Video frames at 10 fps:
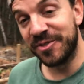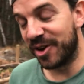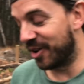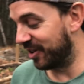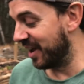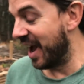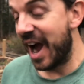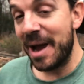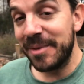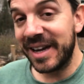all,
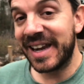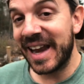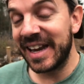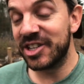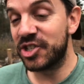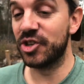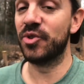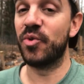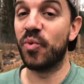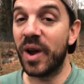I'm gonna get into
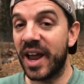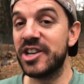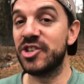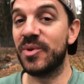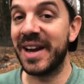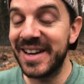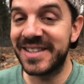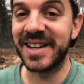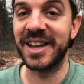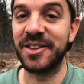what I do
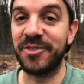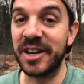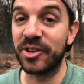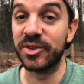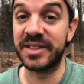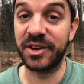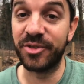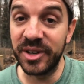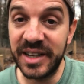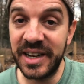inside the vehicle
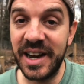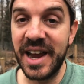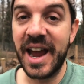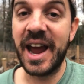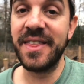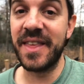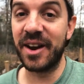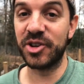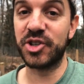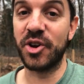differently, and then
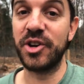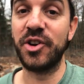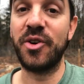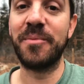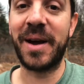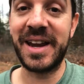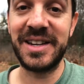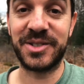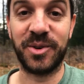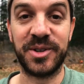I'll show you my
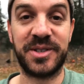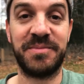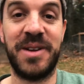heat source.